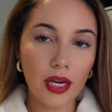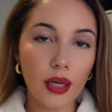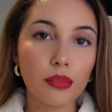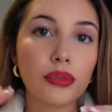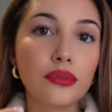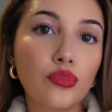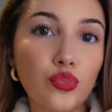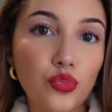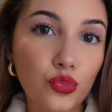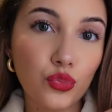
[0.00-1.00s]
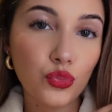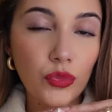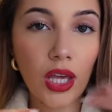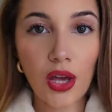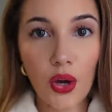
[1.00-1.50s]
Let's get dressed
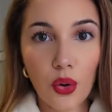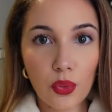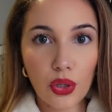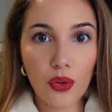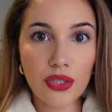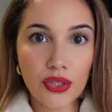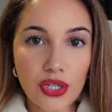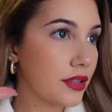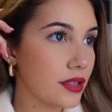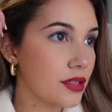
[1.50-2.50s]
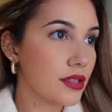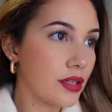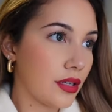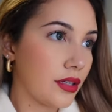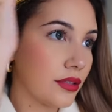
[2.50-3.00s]
to go to church,
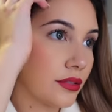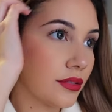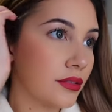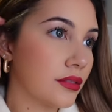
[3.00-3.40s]
you guys.